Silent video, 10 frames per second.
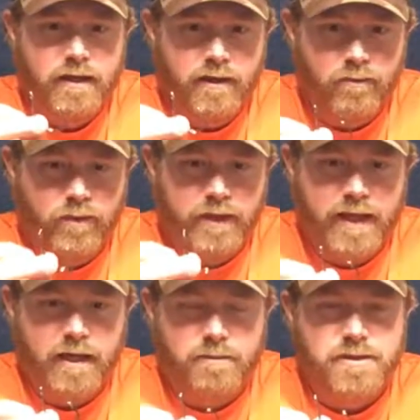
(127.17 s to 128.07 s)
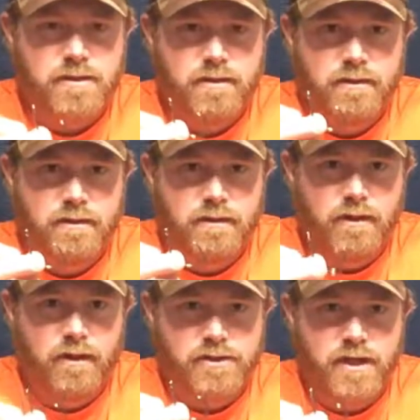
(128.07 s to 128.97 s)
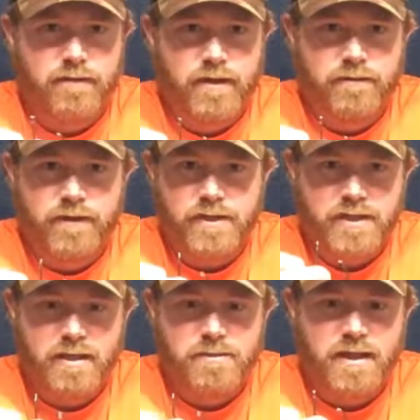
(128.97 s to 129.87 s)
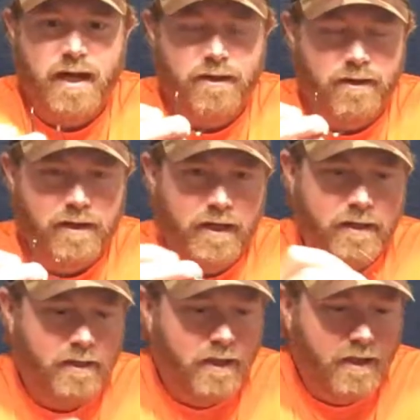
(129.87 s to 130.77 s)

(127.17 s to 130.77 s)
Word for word: It really helps the longevity of fish, keeps it out of their gut